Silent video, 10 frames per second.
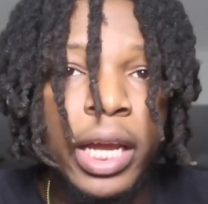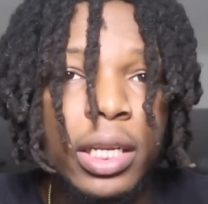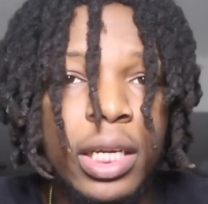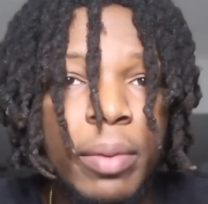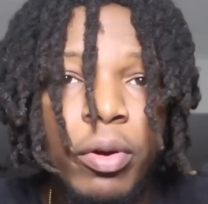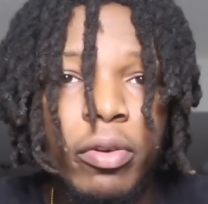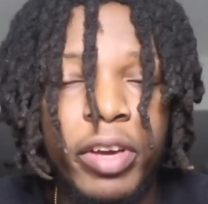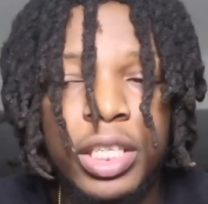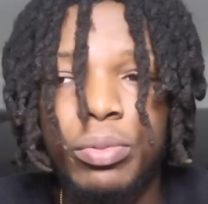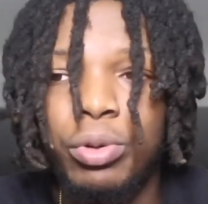Like, look at
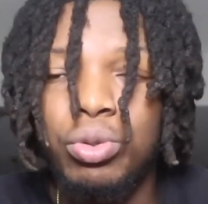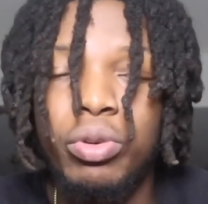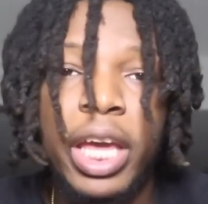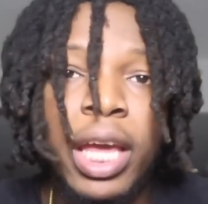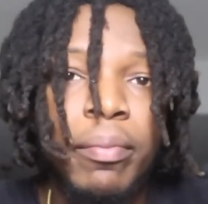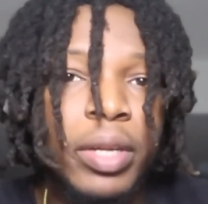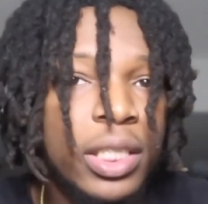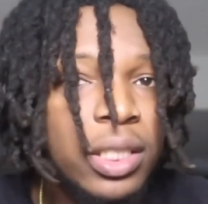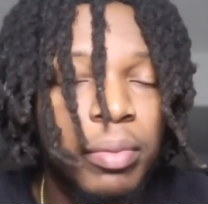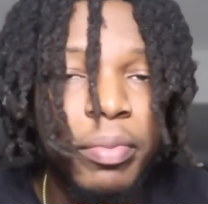motivation when you can, but
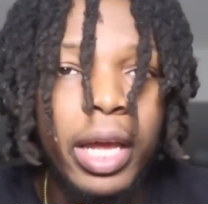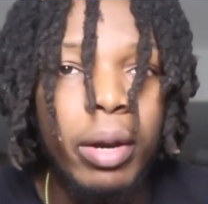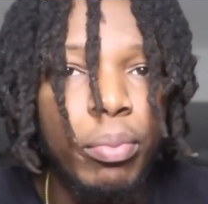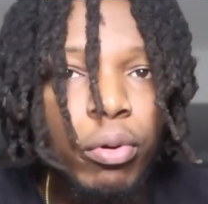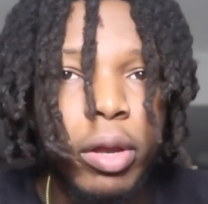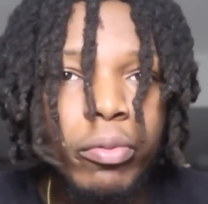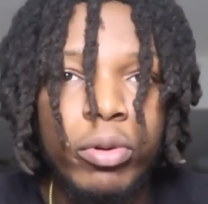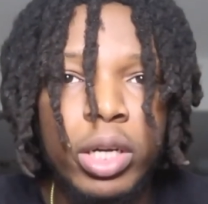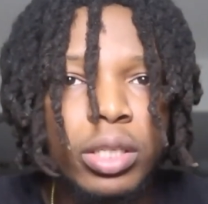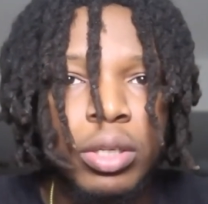there's gonna be at a point
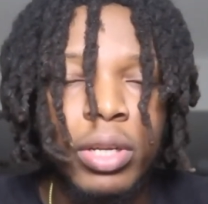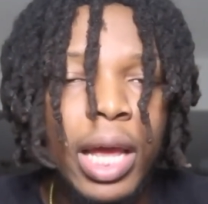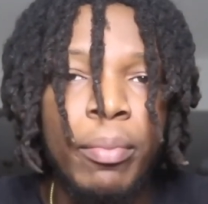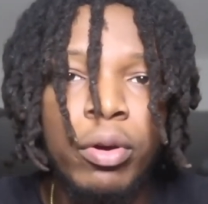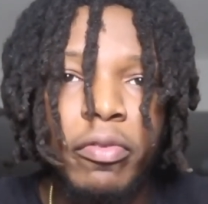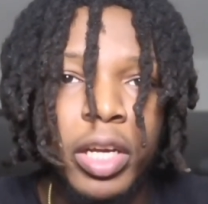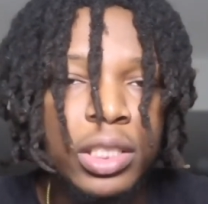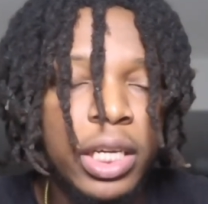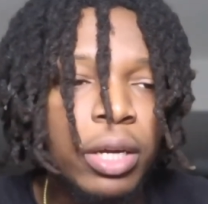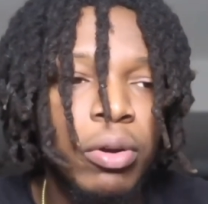where, you know, that
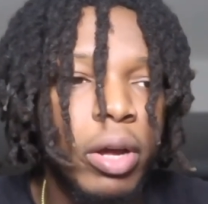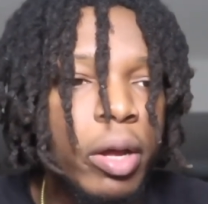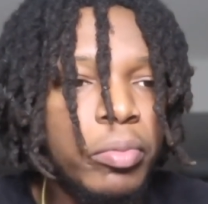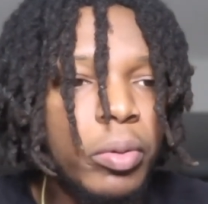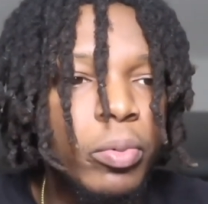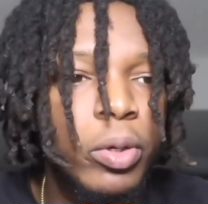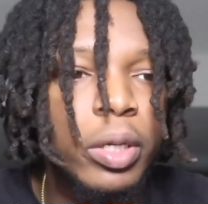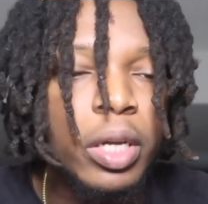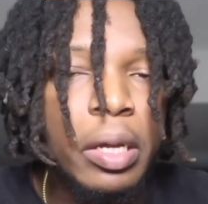motivation ain't gonna help no more.